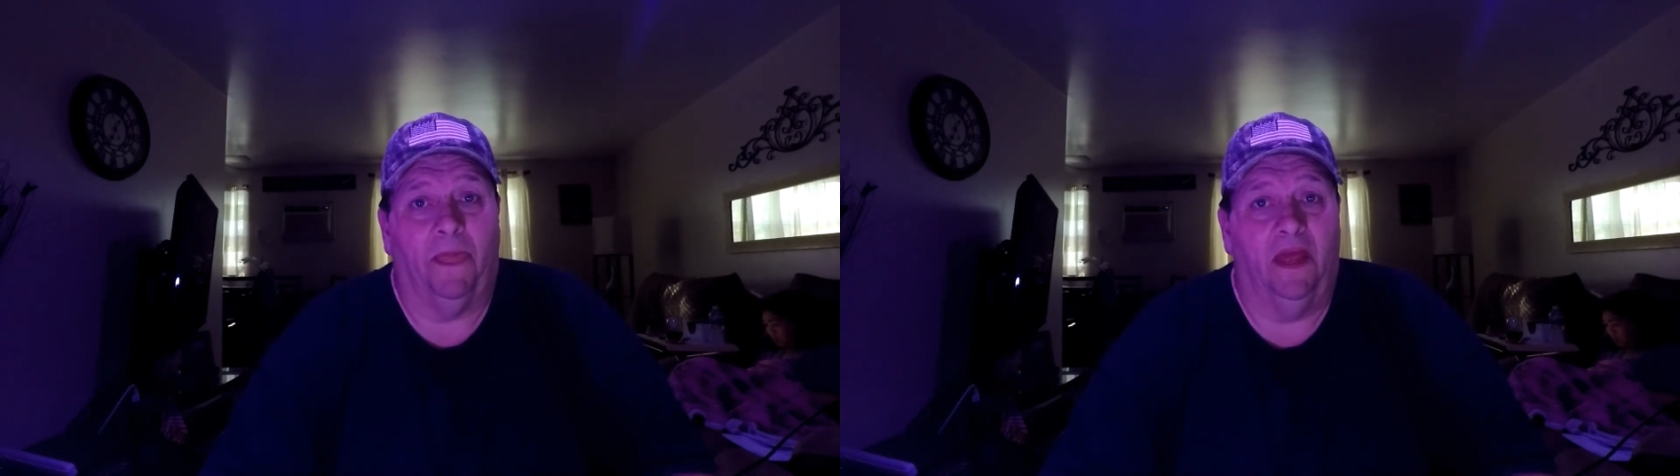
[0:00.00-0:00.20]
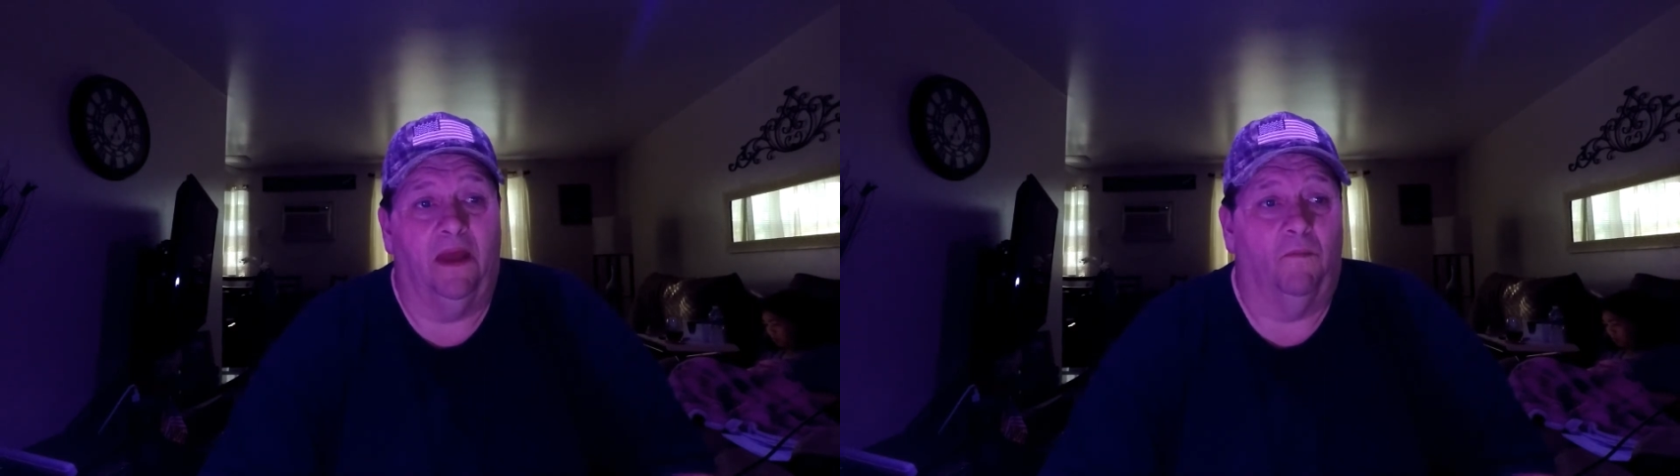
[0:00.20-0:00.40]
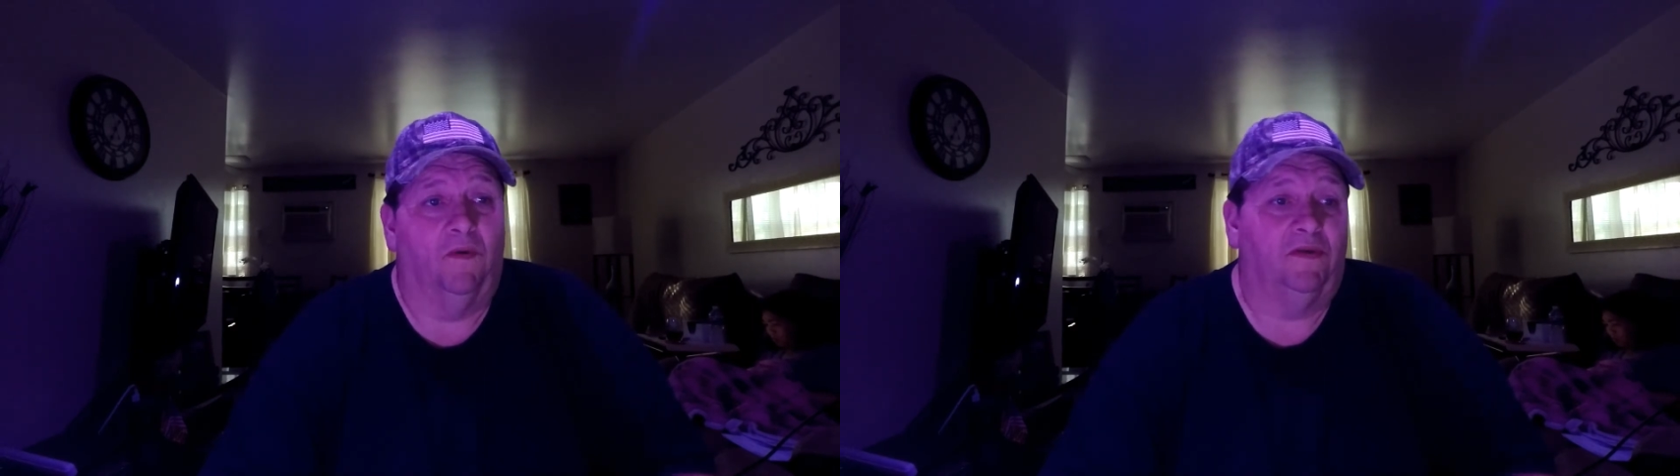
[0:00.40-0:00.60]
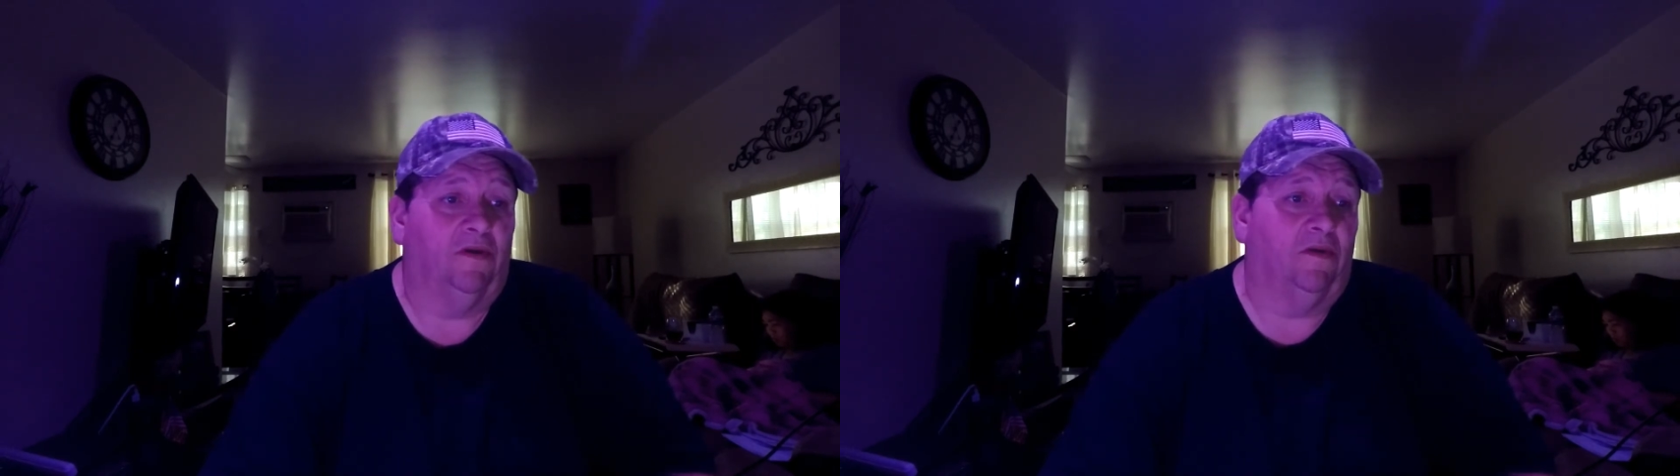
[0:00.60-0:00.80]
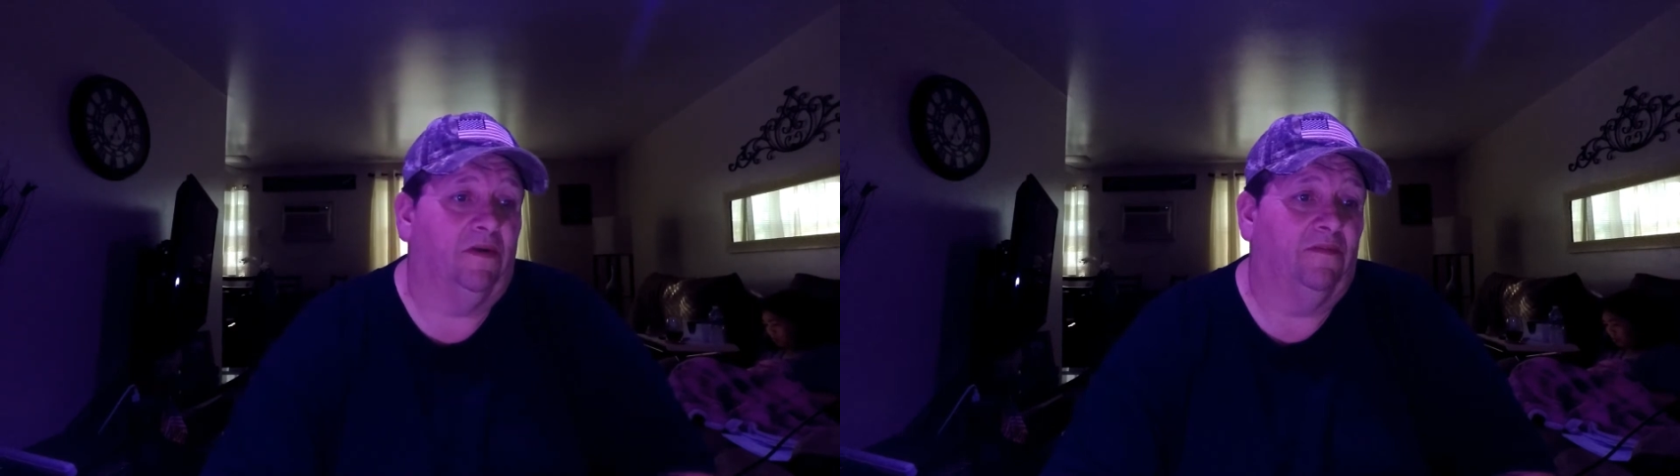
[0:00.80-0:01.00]
And when
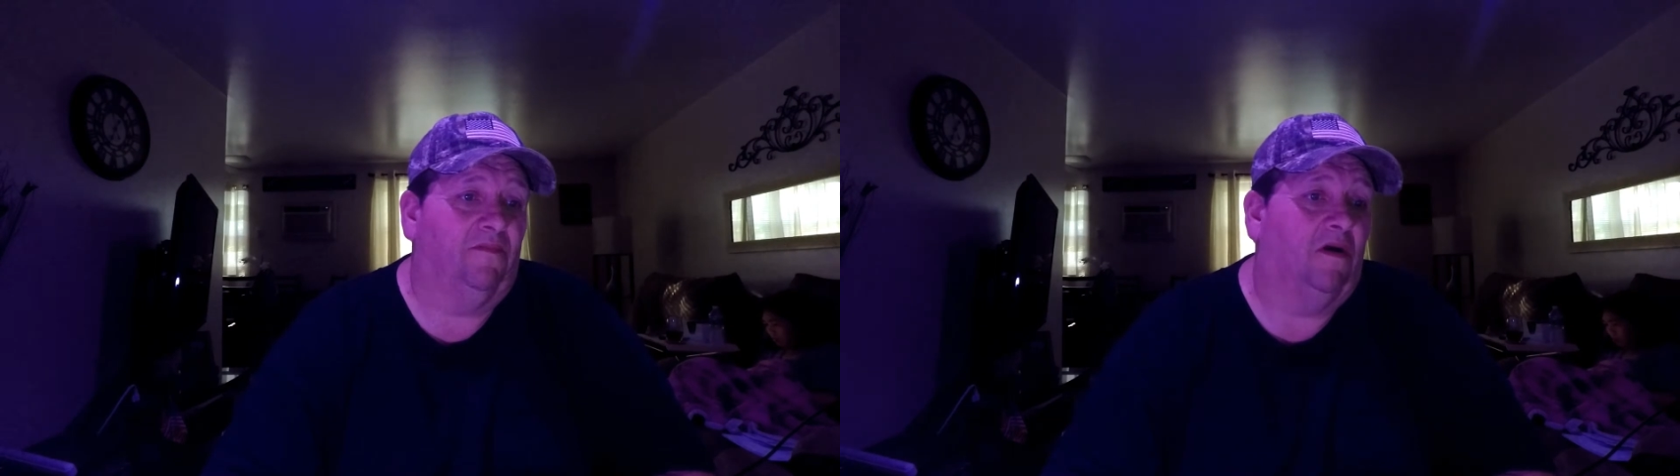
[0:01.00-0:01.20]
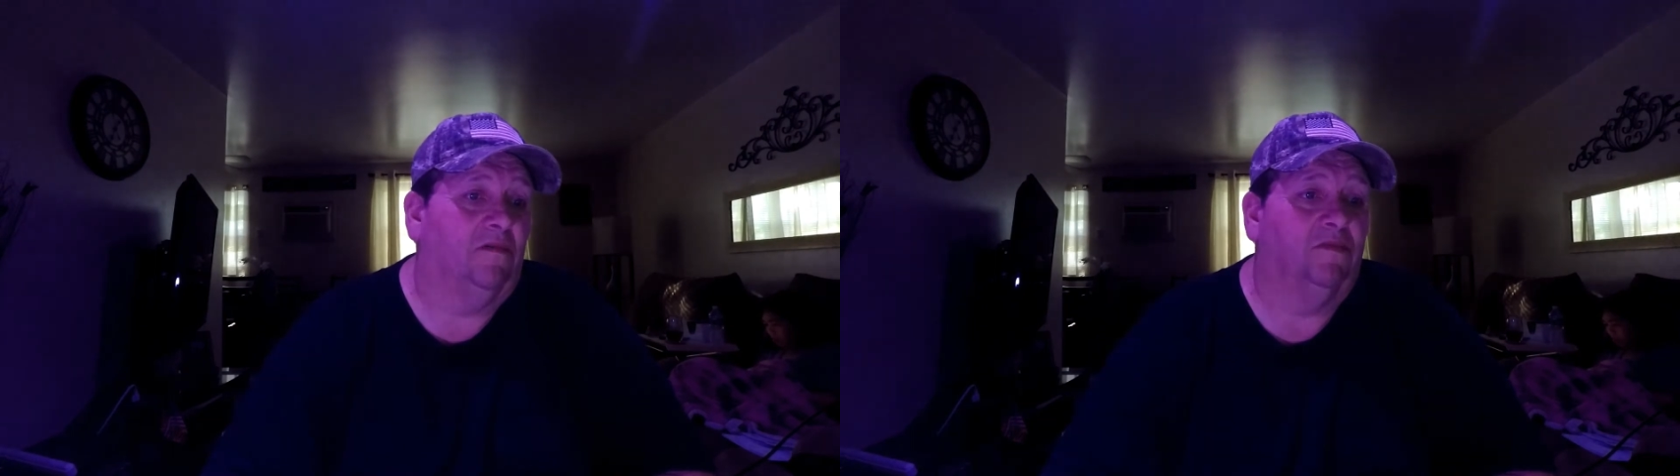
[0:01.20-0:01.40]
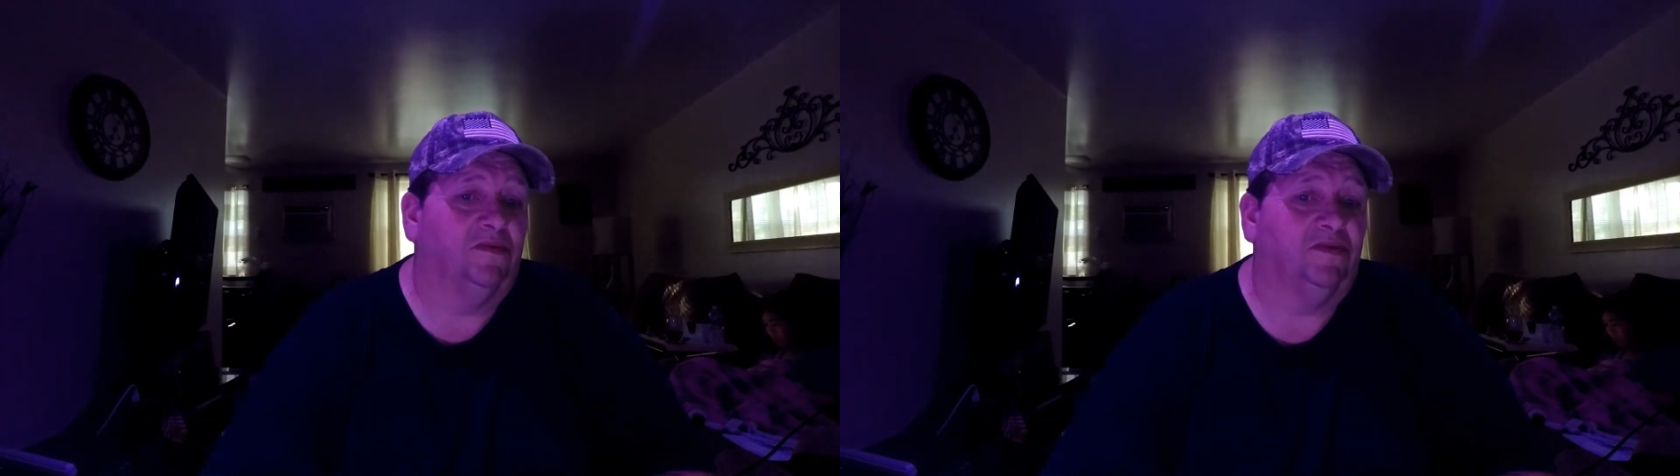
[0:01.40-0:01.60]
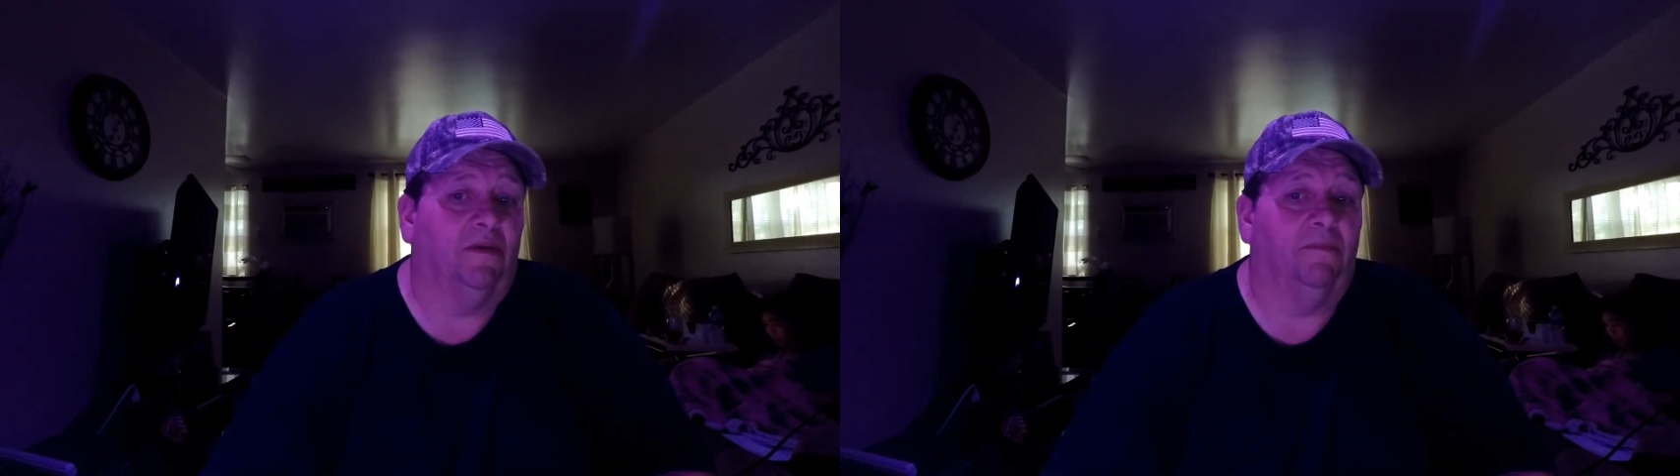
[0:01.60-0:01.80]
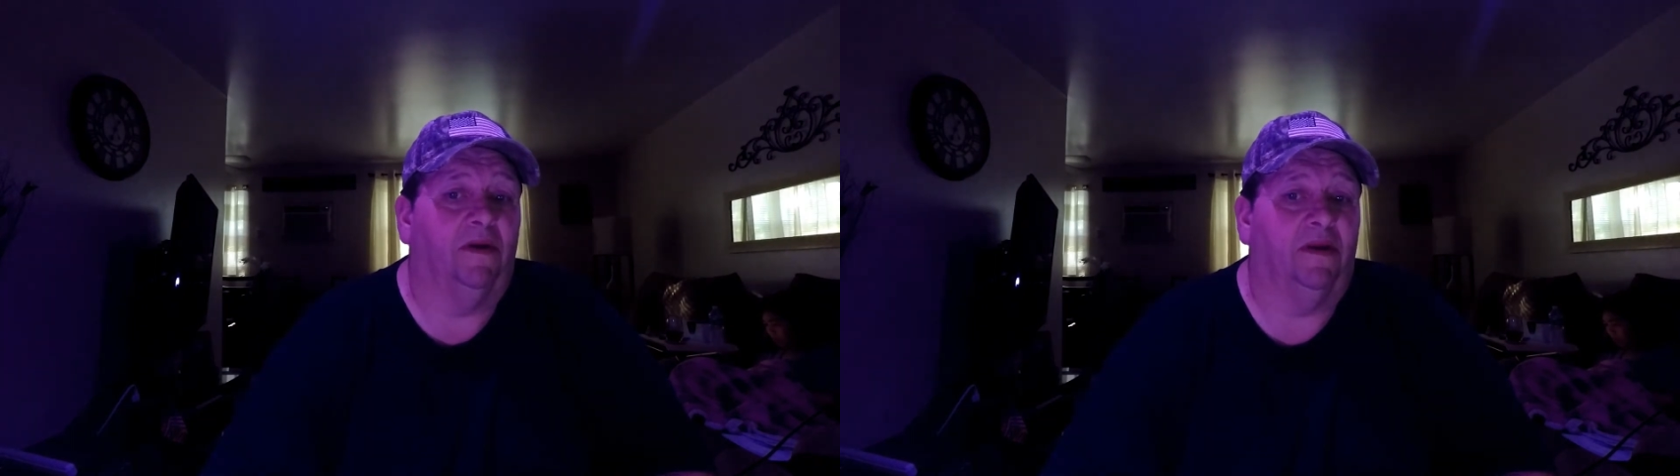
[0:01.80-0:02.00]
you're involved with
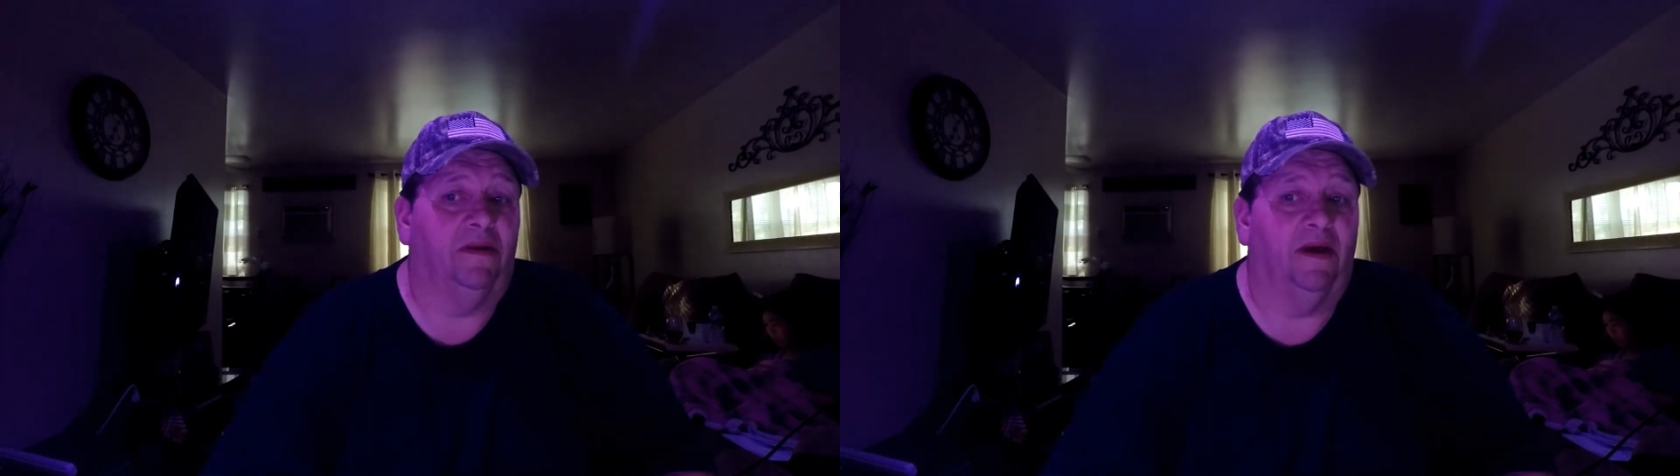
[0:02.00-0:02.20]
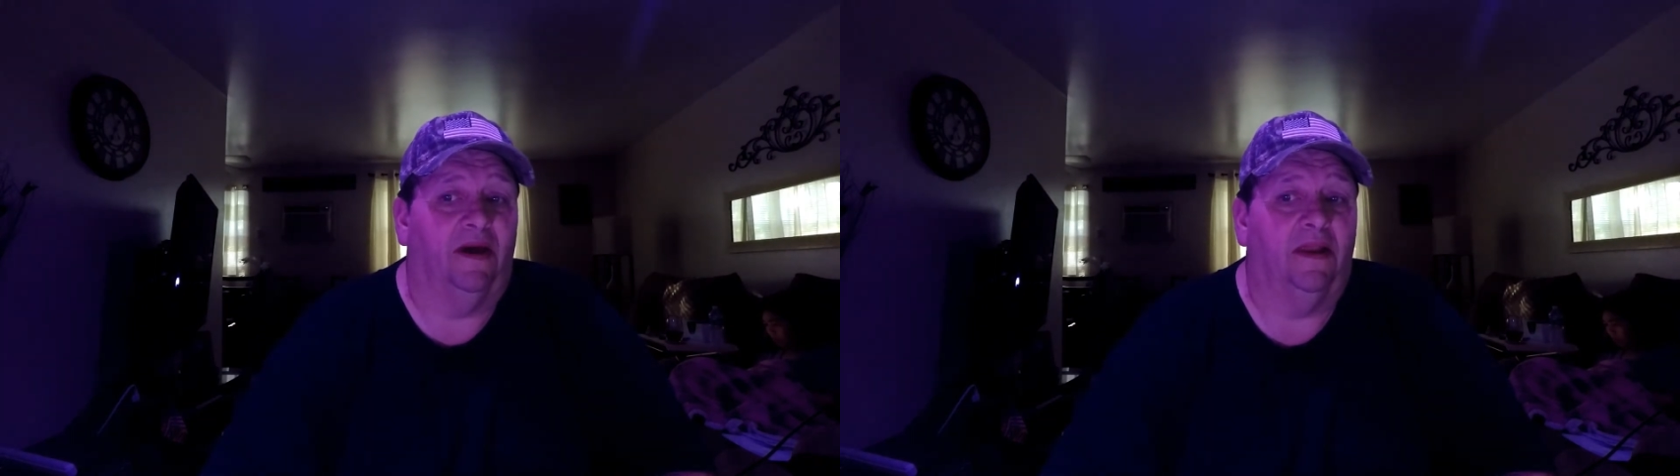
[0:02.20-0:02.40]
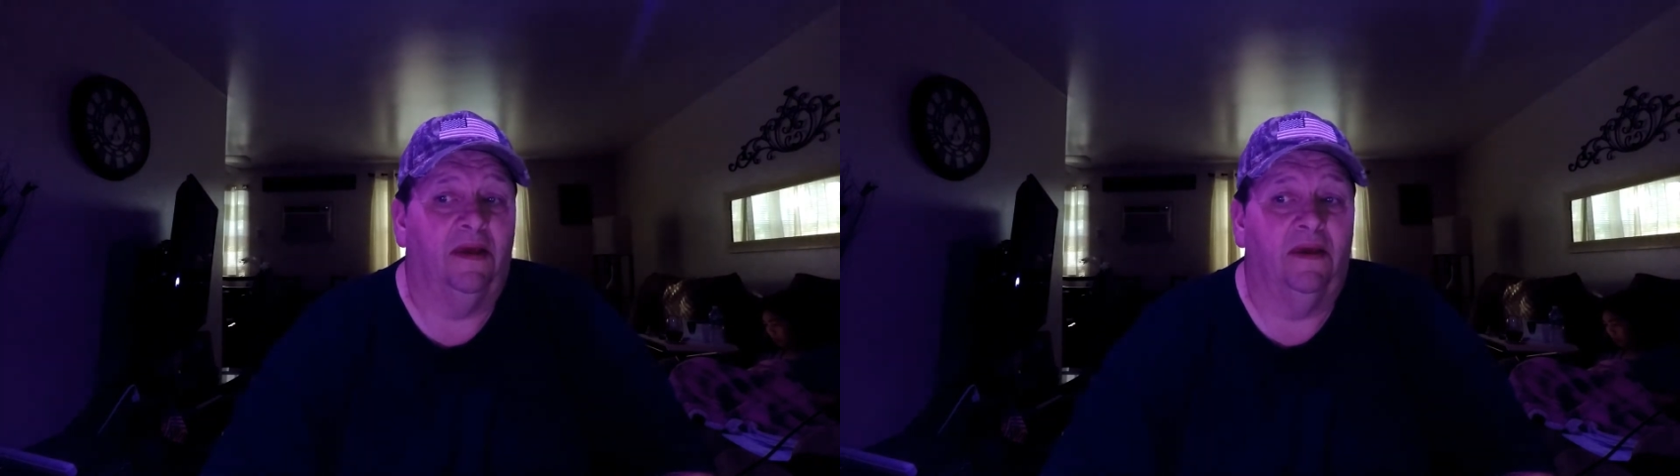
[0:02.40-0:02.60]
somebody that